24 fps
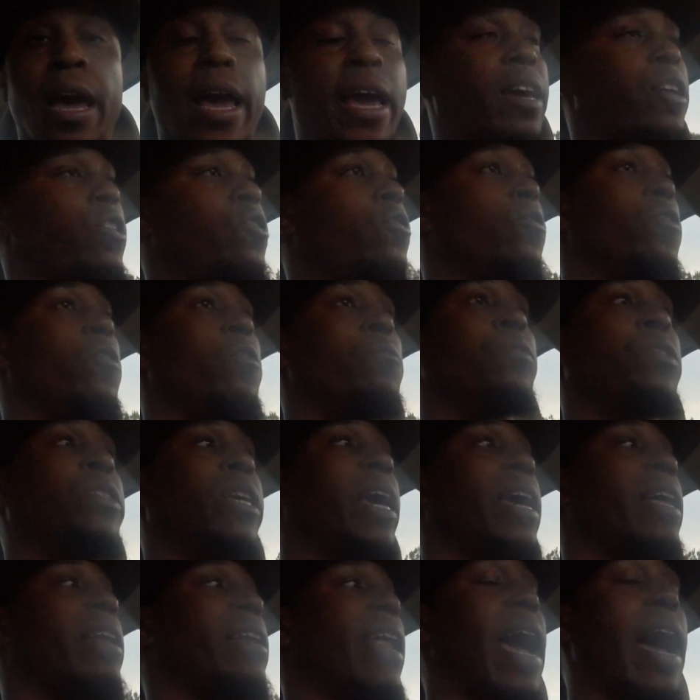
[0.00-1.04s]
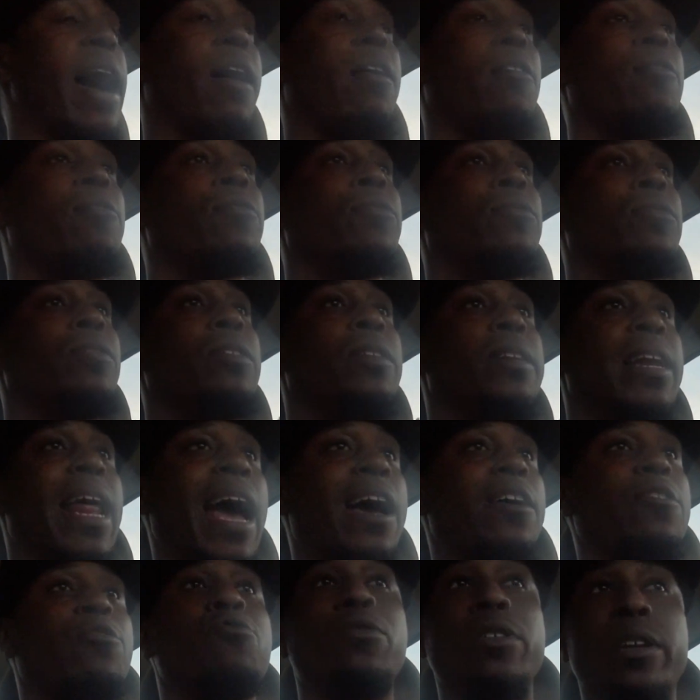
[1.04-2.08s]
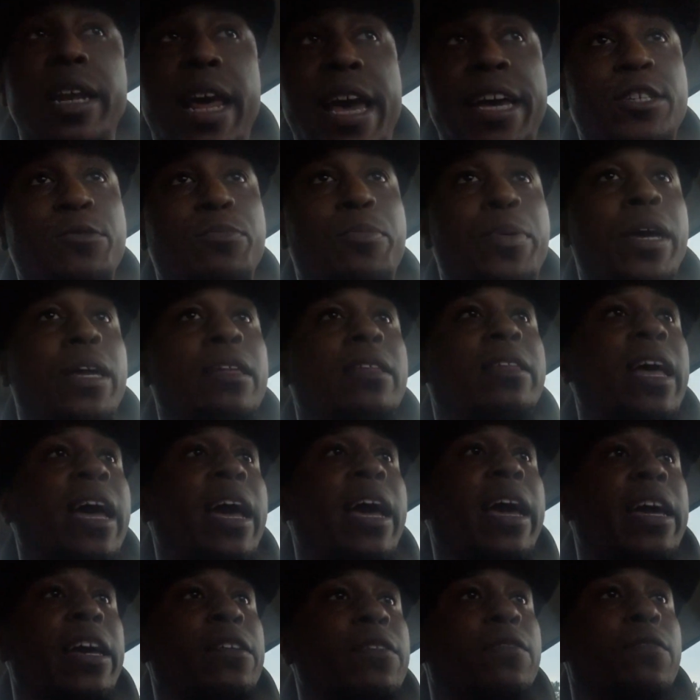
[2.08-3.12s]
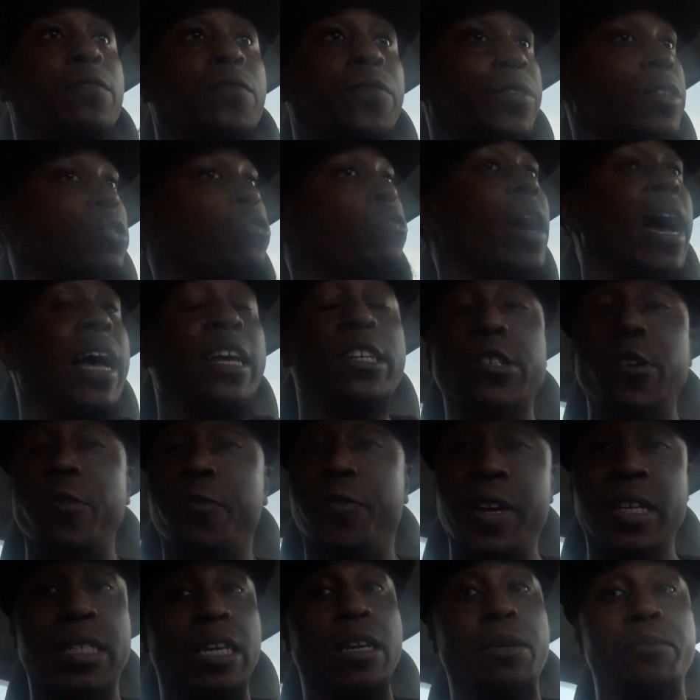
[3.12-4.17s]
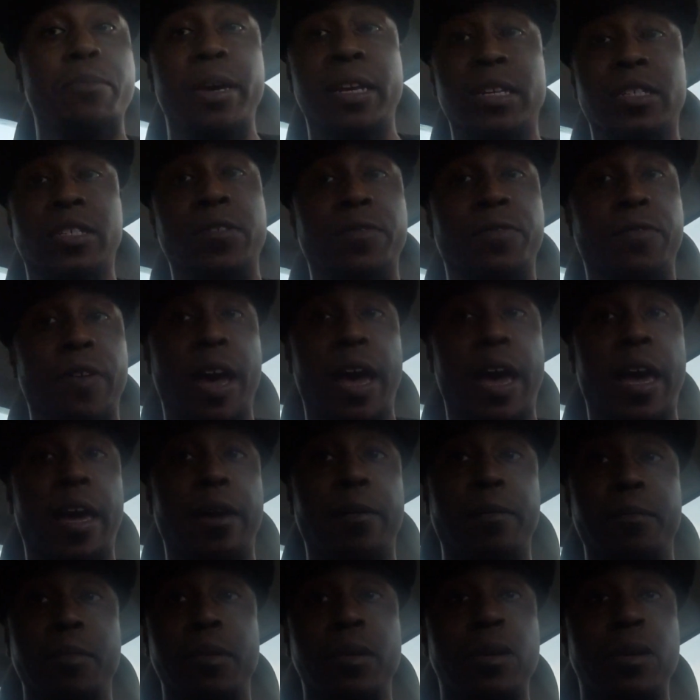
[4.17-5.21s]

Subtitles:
And you know what I'm saying? Now you the next big thing. You got your 15 minutes of fame.